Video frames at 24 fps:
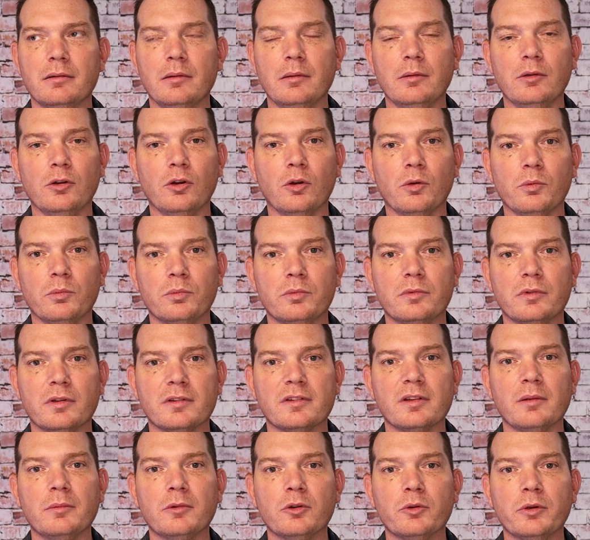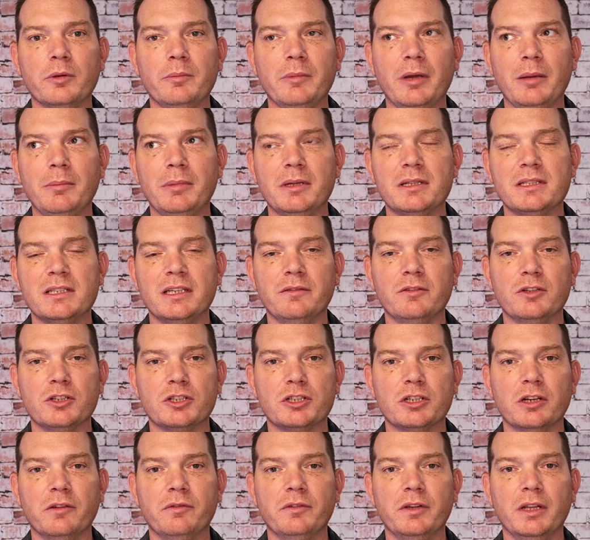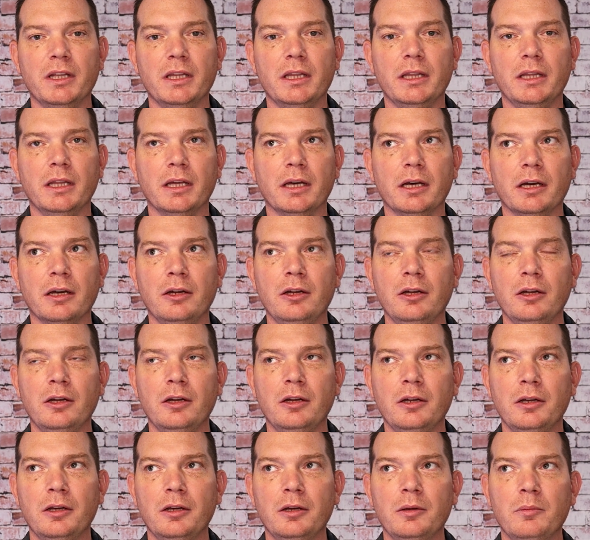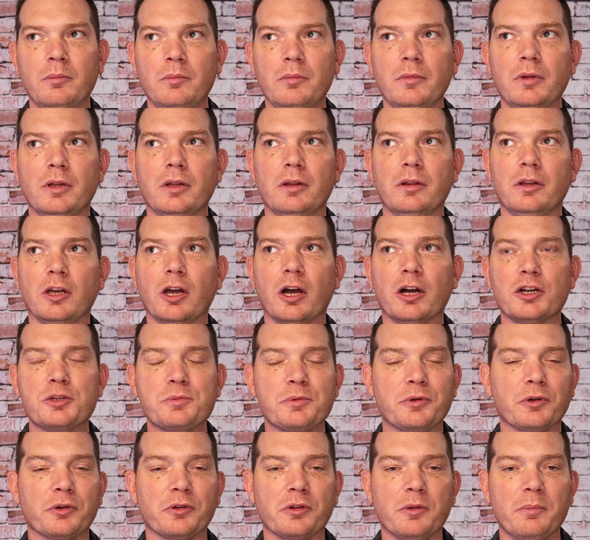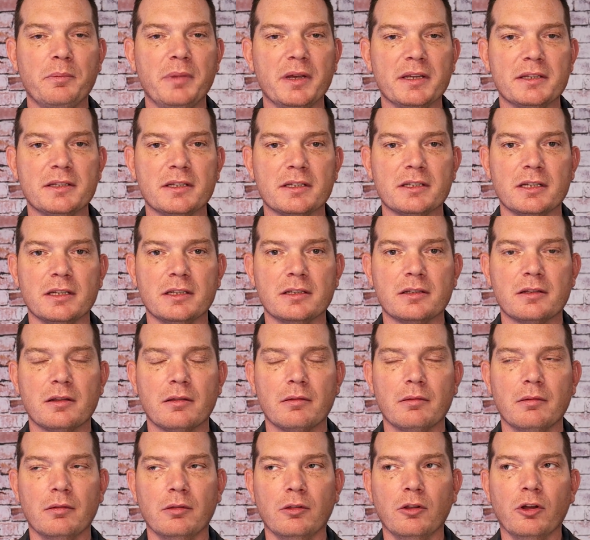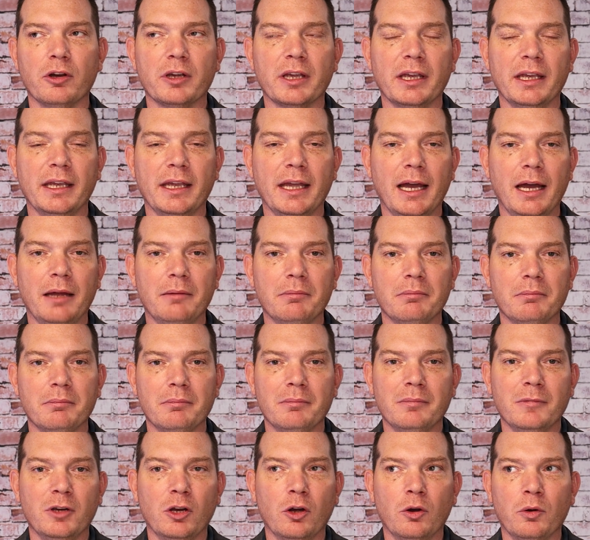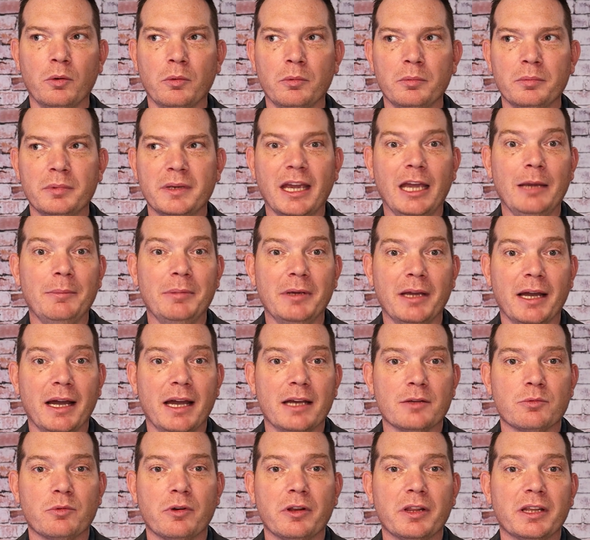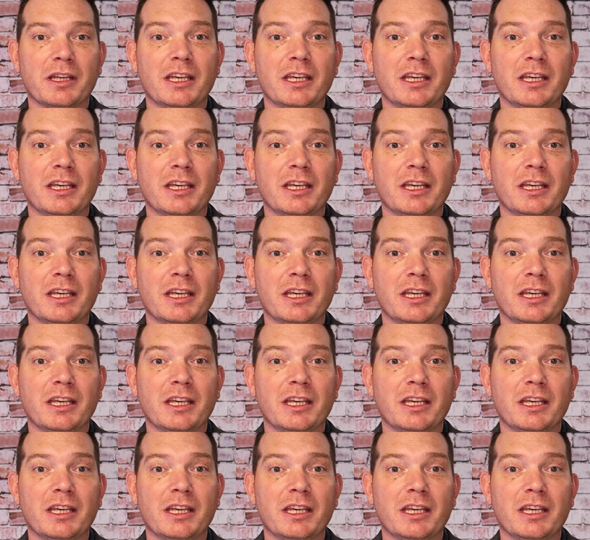to some degree, maybe it's even shifted the entrepreneur, the businesses looking at, KPIs. What are the